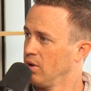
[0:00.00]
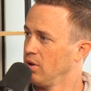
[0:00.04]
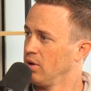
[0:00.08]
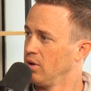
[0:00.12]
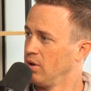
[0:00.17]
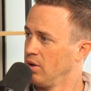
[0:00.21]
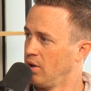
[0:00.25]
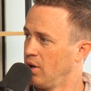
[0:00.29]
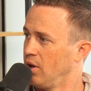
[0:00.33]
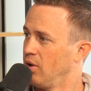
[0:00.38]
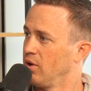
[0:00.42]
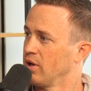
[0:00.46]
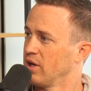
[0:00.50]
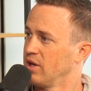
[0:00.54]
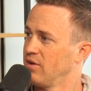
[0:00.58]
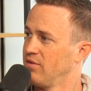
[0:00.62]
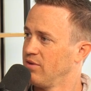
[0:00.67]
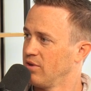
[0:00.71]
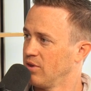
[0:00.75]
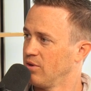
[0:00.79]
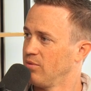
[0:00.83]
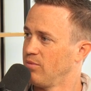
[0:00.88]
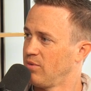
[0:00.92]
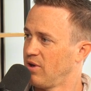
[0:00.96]
And
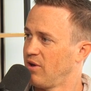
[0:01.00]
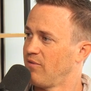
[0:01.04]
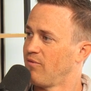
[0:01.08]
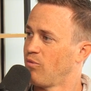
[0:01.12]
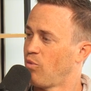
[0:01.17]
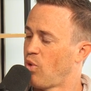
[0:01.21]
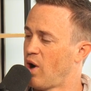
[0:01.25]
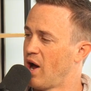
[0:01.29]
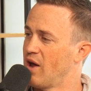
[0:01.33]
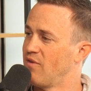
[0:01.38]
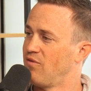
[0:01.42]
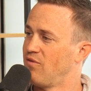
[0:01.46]
giving them that wide